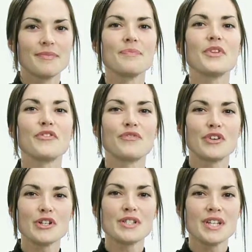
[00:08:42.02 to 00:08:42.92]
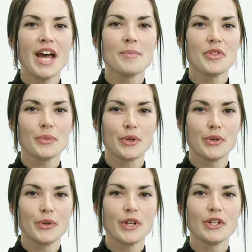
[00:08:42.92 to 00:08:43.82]
The first time
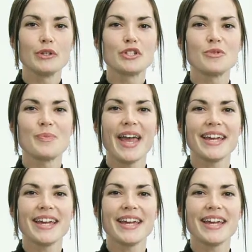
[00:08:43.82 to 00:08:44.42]
through, you should pay